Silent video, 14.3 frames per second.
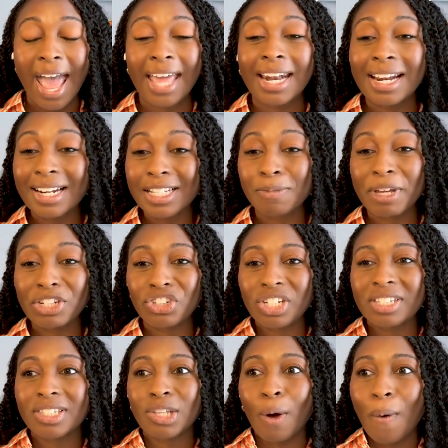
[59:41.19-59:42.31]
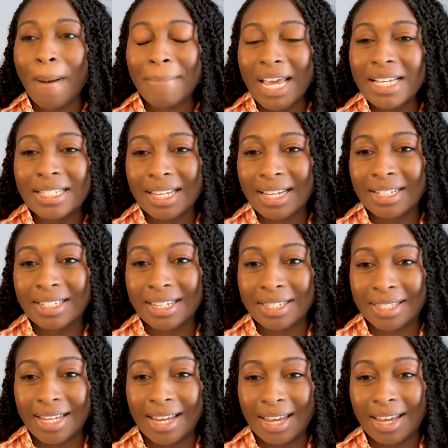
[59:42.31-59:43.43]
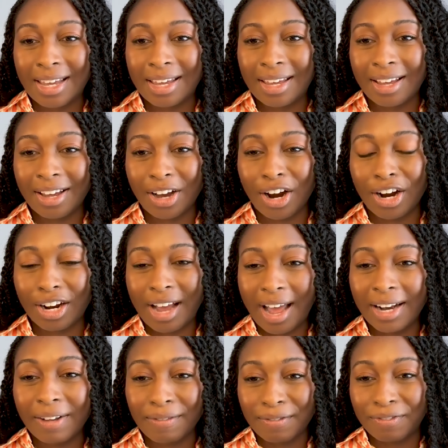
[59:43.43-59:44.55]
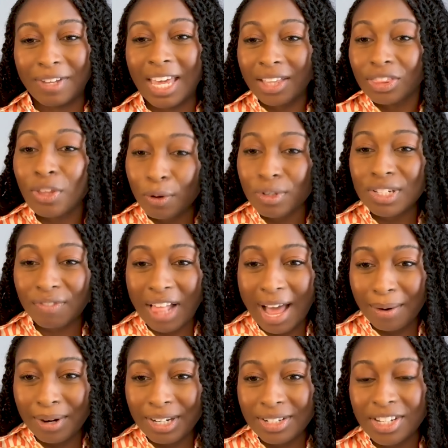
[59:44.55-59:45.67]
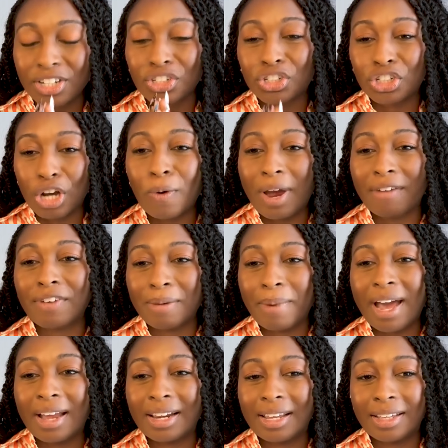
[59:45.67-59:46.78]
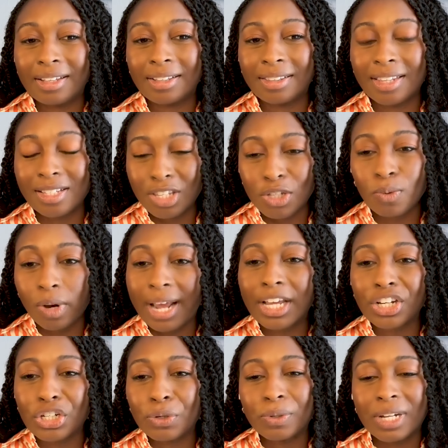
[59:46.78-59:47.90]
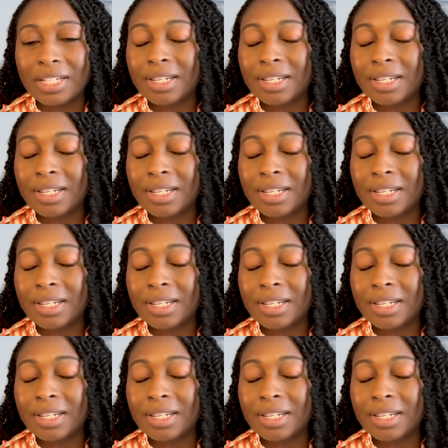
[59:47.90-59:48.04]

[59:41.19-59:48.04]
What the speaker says: And it has been just so amazing to see her kind of get those flowers and show everybody, this is what I can do.